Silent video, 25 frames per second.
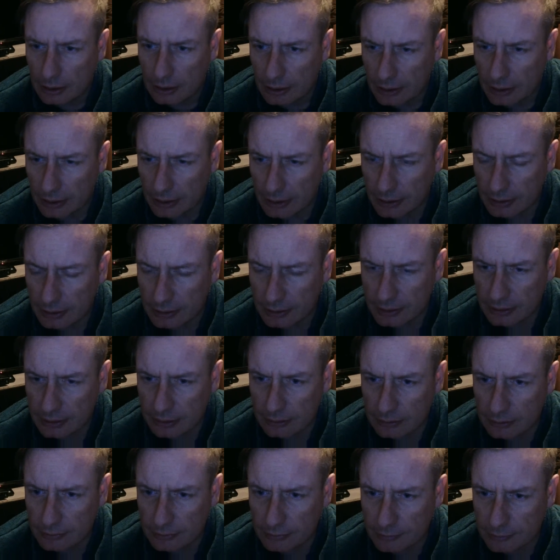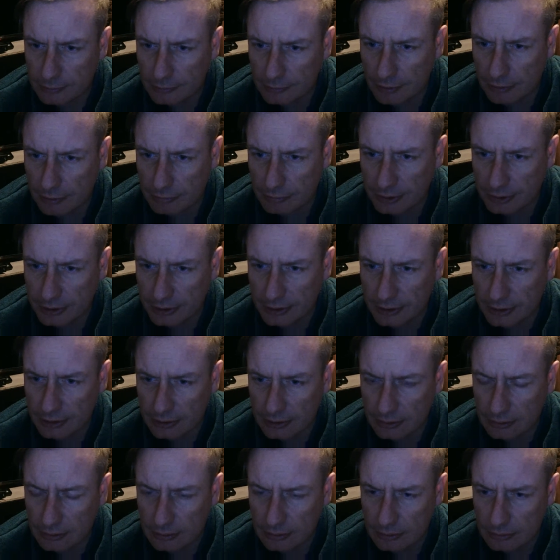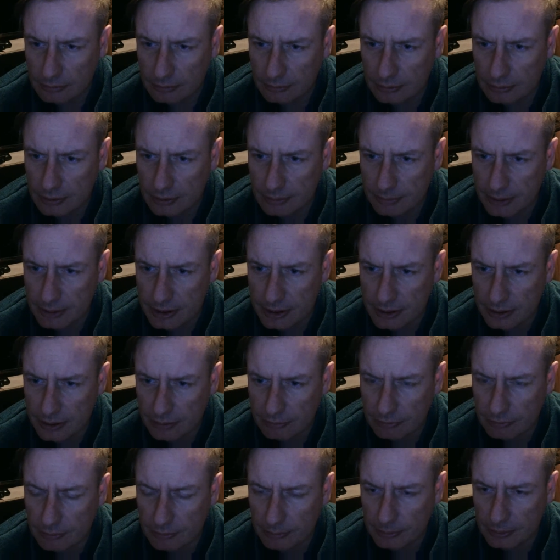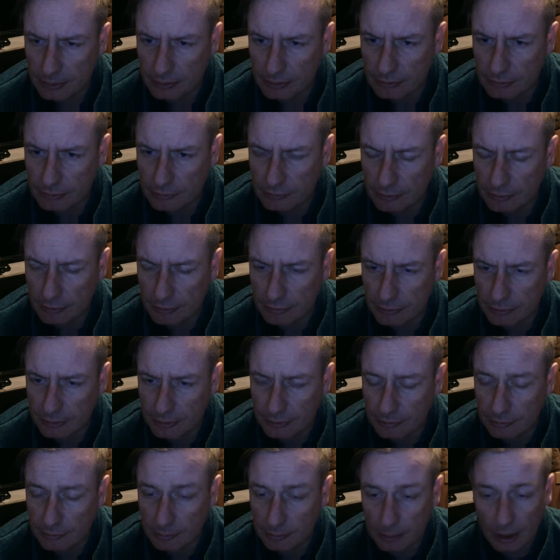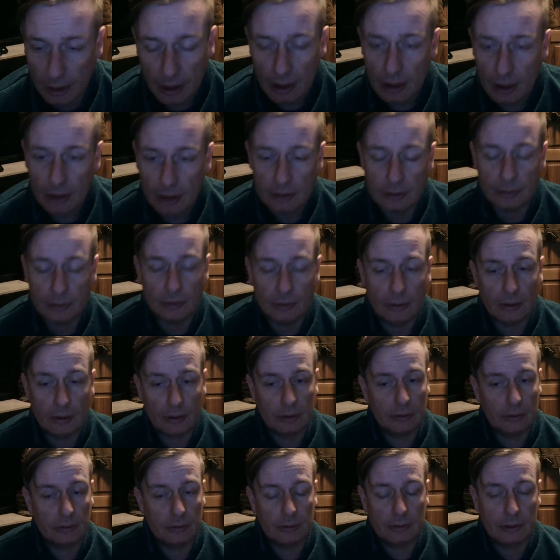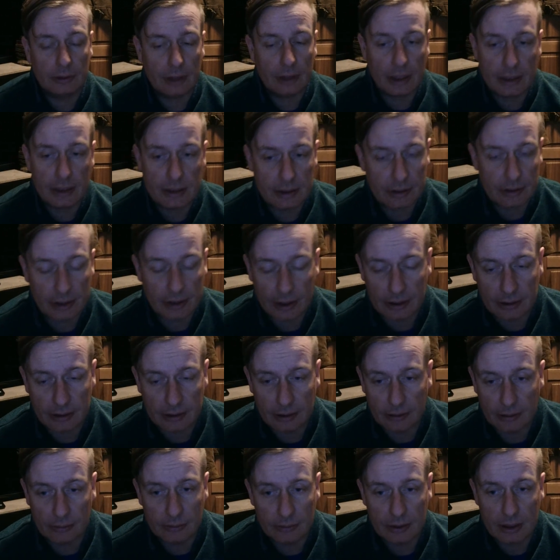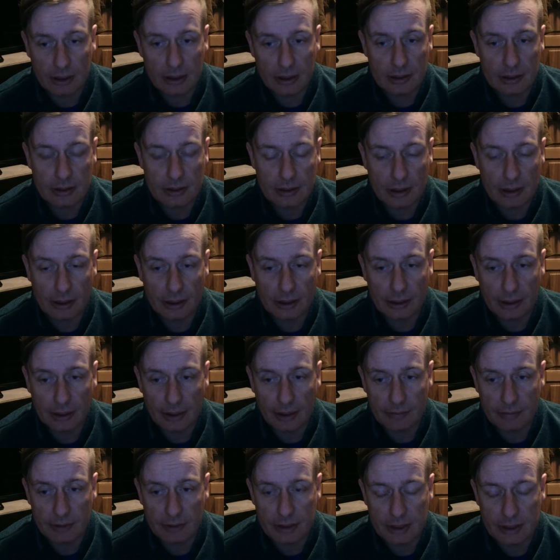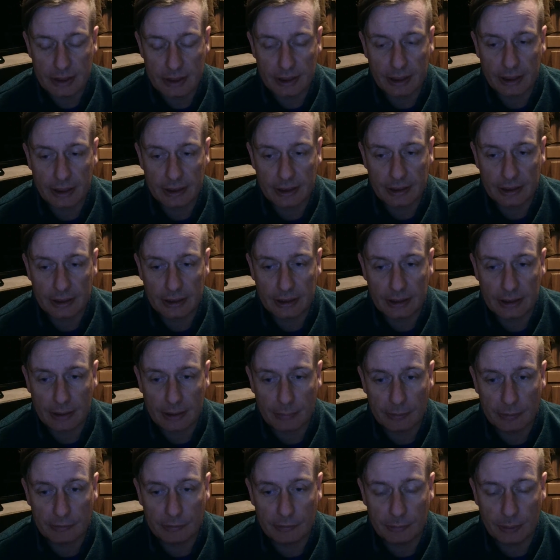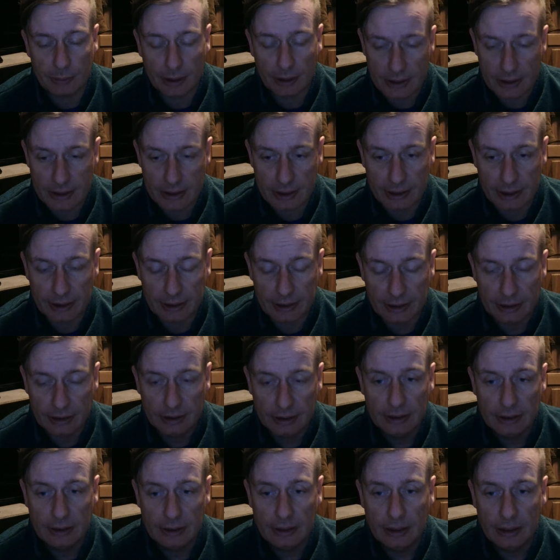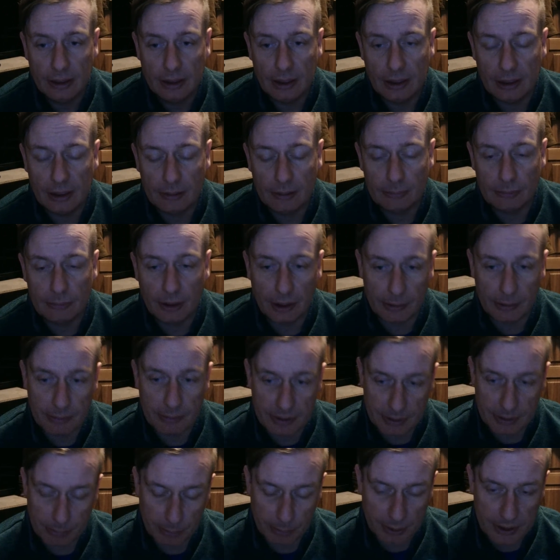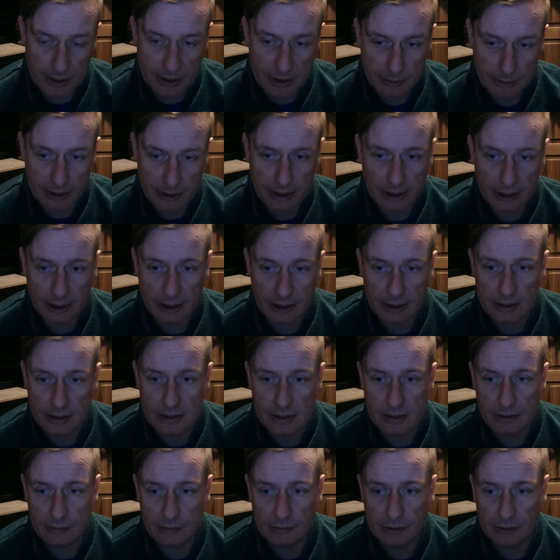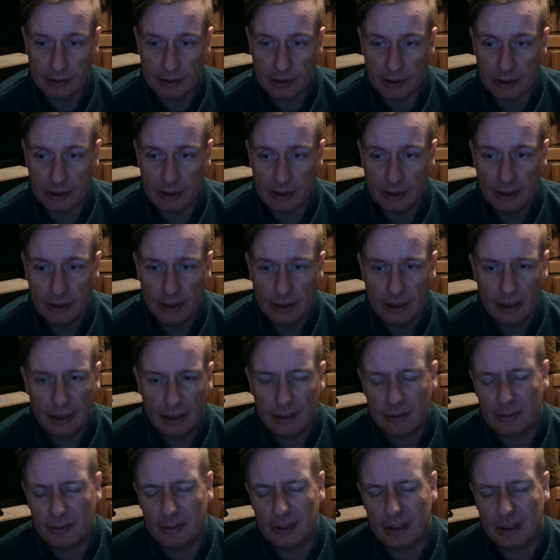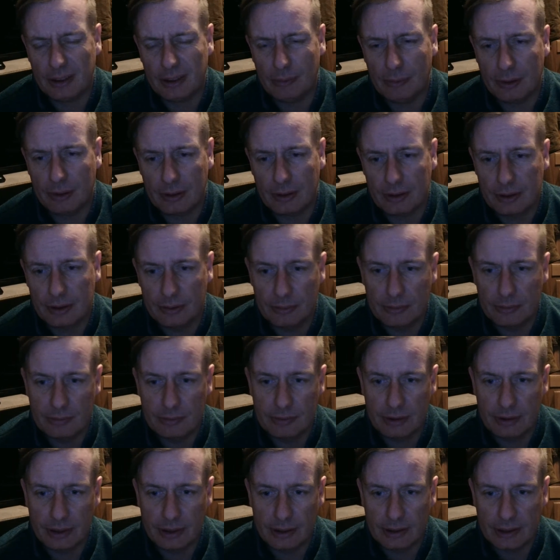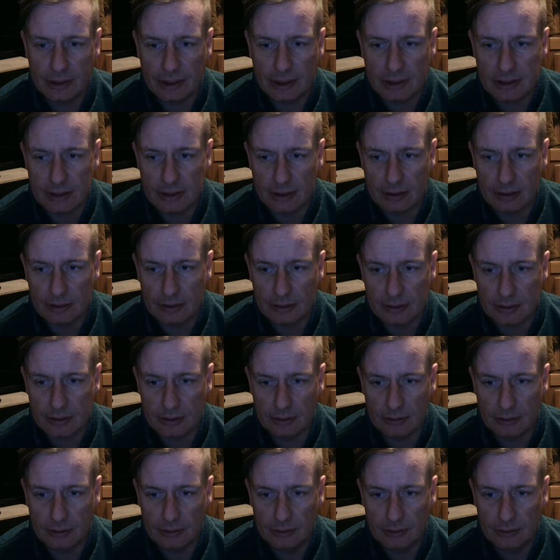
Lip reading: And the Luftwaffe Eagle was missing from a Luftwaffe uniform. Don't know, I couldn't answer that now because I haven't seen anything like that, but from what I've seen, I was impressed with the kit and stuff like that. And you're going to get one or two little things that will just go.